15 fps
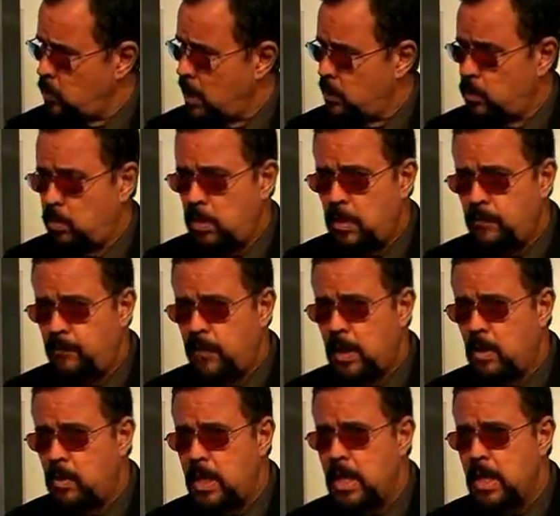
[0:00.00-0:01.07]
We have to be
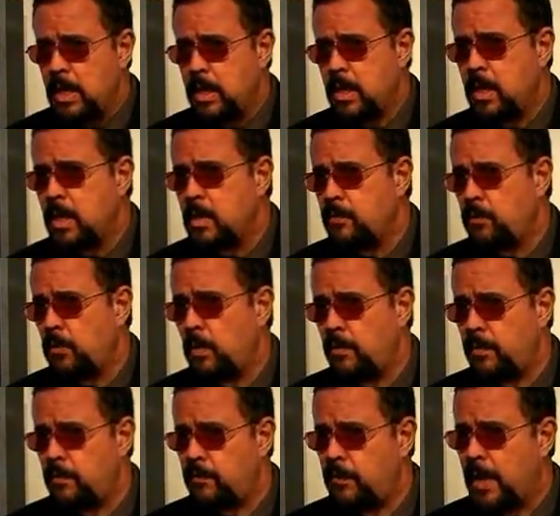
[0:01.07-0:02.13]
very careful of
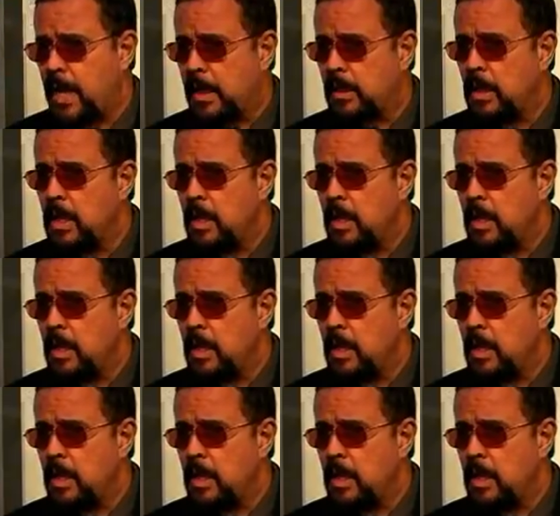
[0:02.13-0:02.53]
the fact